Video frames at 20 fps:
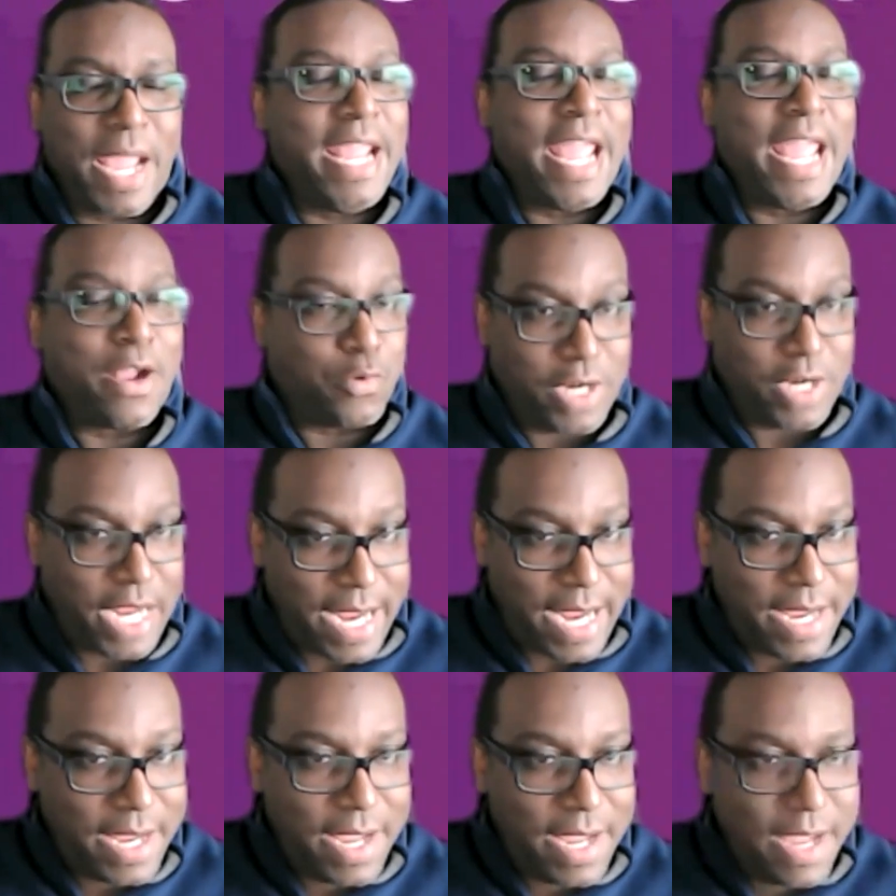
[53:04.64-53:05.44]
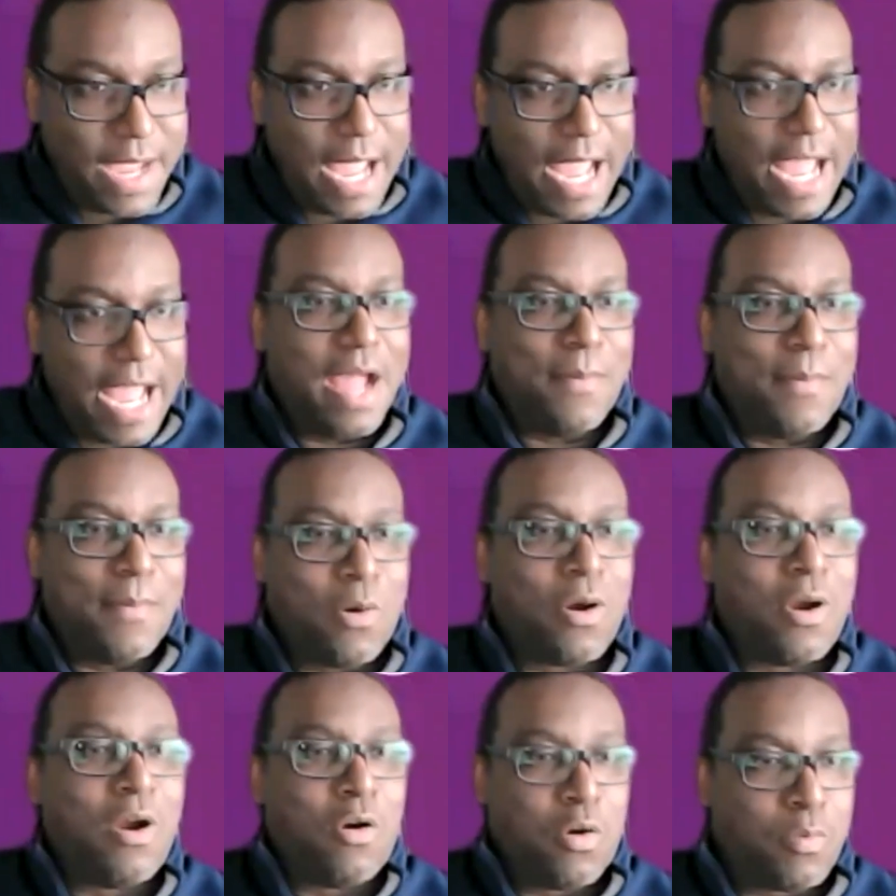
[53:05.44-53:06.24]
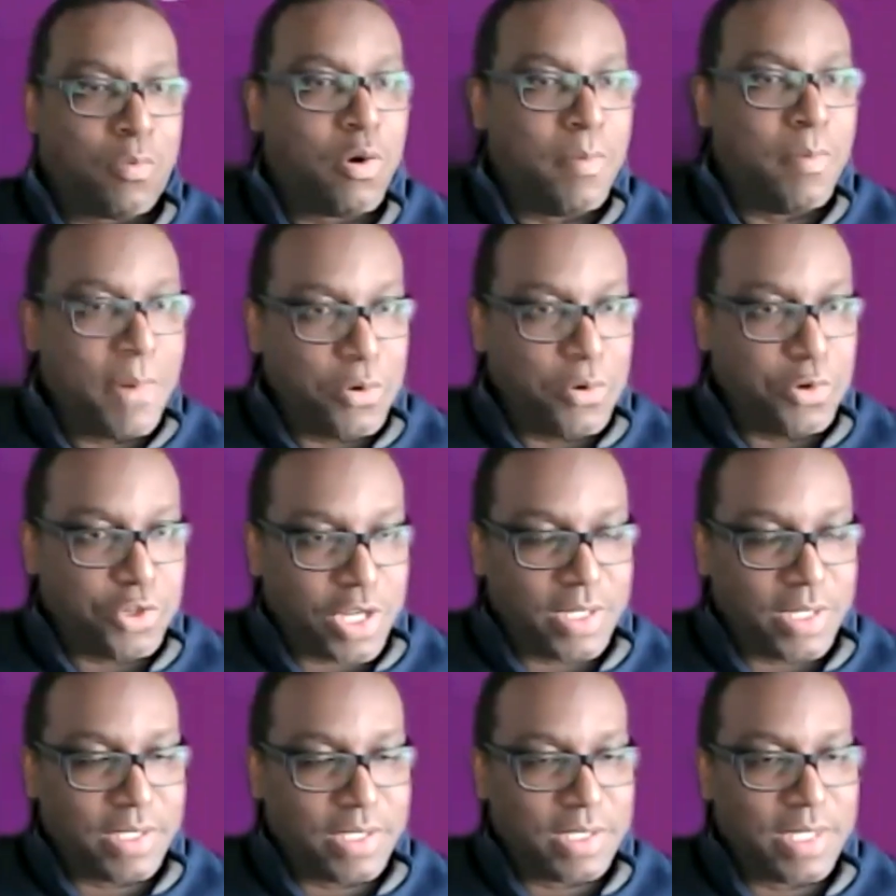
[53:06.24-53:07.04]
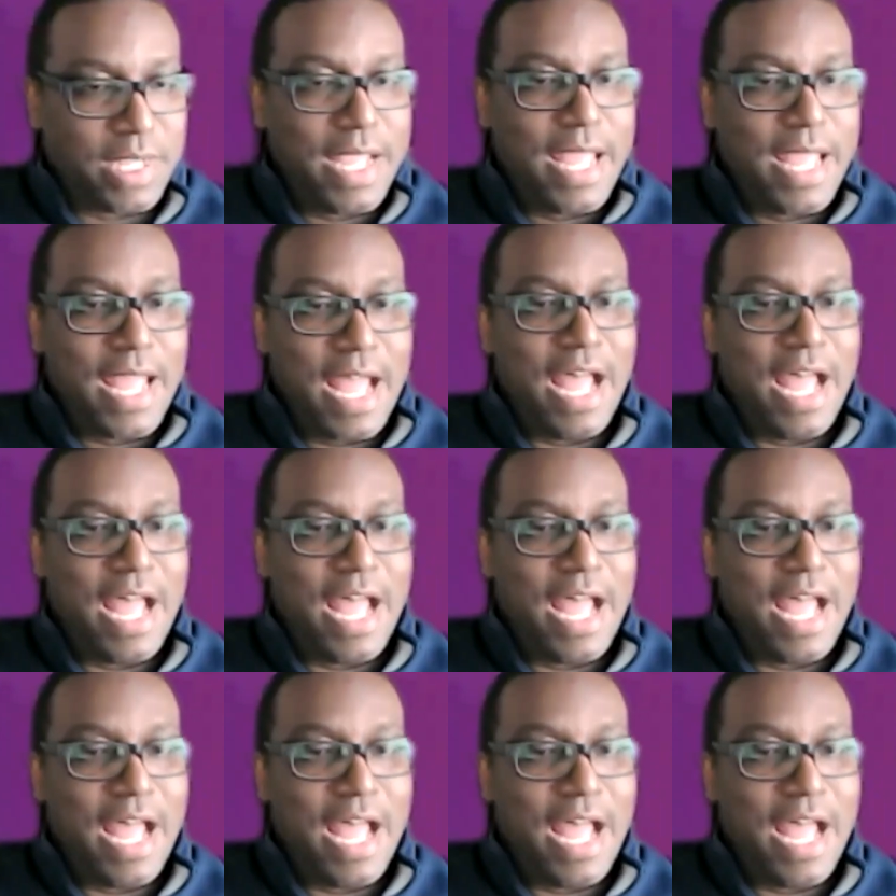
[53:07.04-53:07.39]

pay equity or promotions.